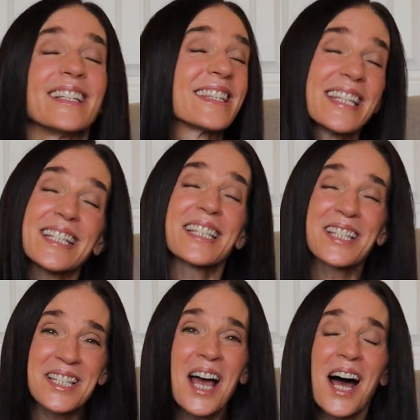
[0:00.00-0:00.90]
This
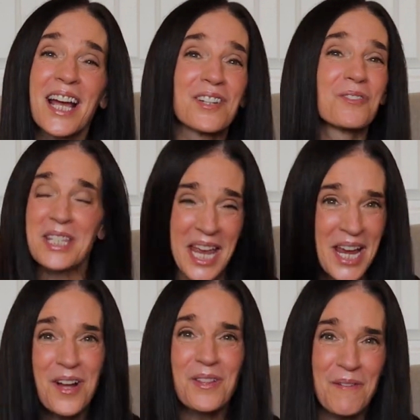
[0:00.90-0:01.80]
is titled
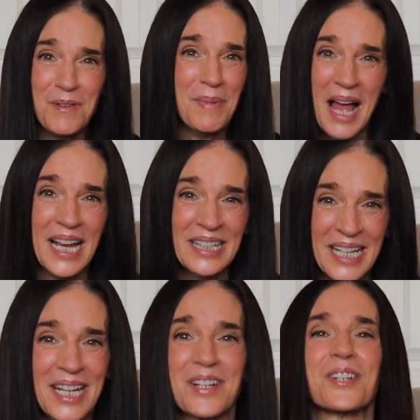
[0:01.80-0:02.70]
Tale of the Black
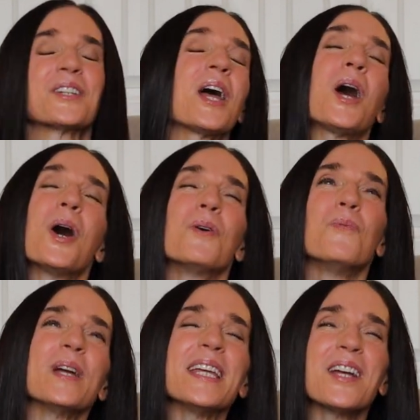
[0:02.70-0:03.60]
Lantern.
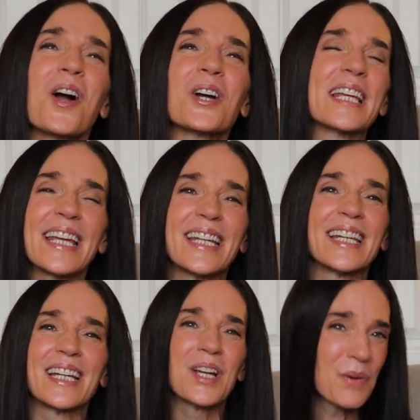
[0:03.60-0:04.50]
We are
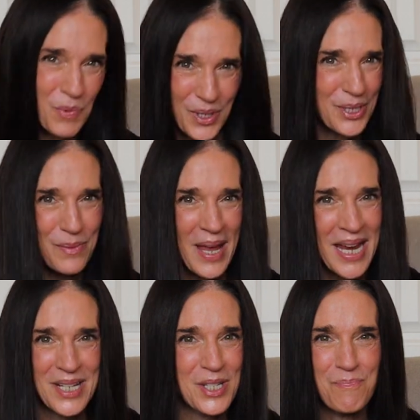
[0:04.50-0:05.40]
getting William
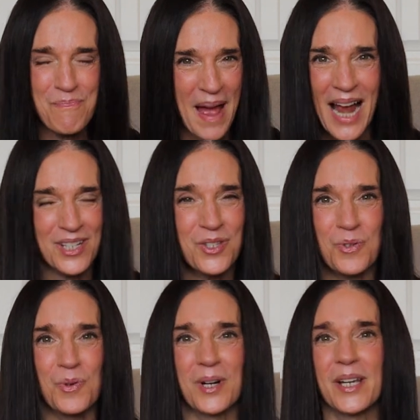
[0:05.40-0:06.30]
Hand's
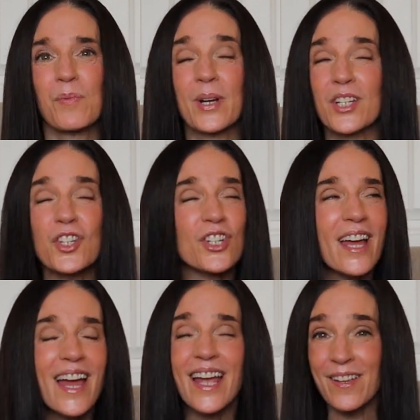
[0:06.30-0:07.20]
backstory,
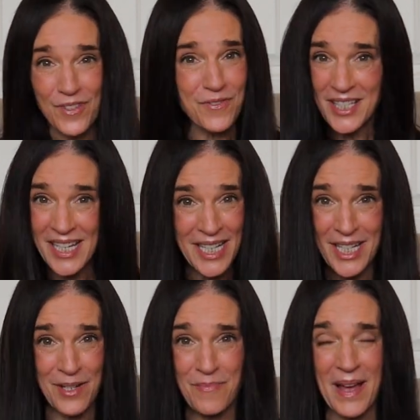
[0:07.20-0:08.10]
which, if you've seen
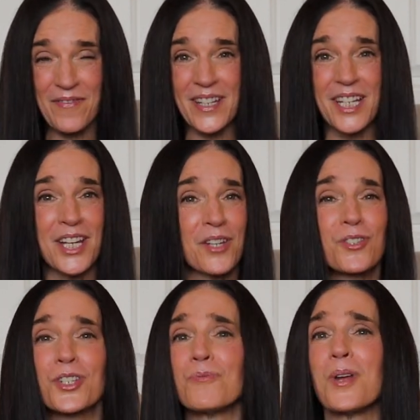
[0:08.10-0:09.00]
any of my
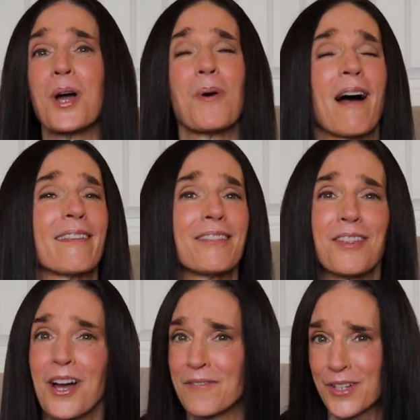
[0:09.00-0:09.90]
videos, you know I
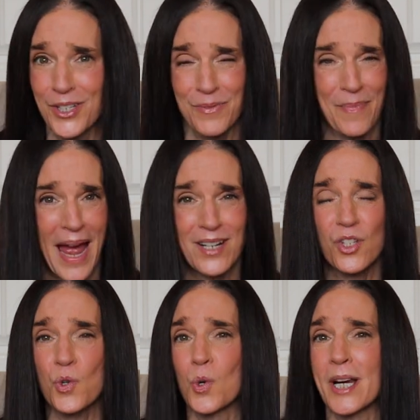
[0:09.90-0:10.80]
love a good
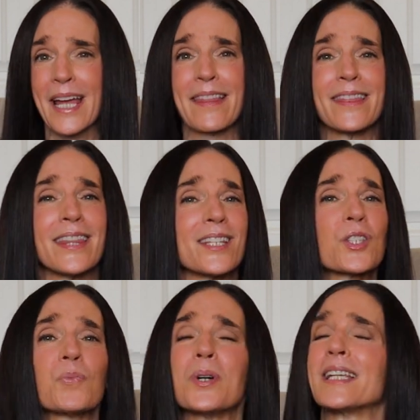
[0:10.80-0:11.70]
backstory, and
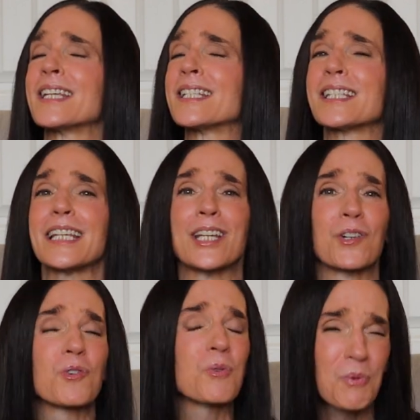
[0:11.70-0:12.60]
this one is
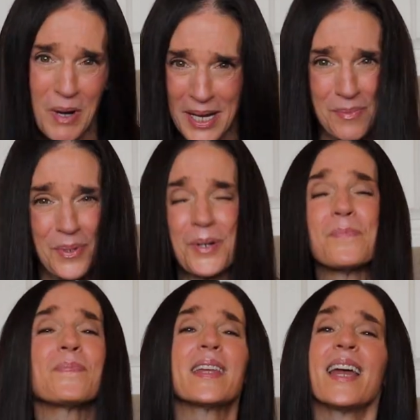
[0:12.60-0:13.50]

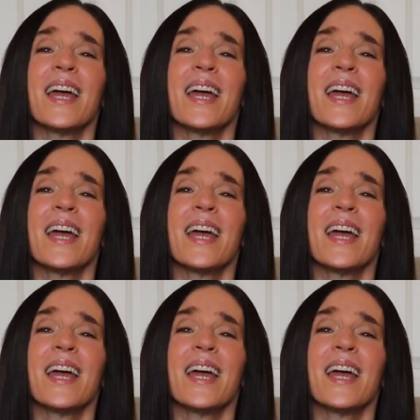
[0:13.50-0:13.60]
incredible.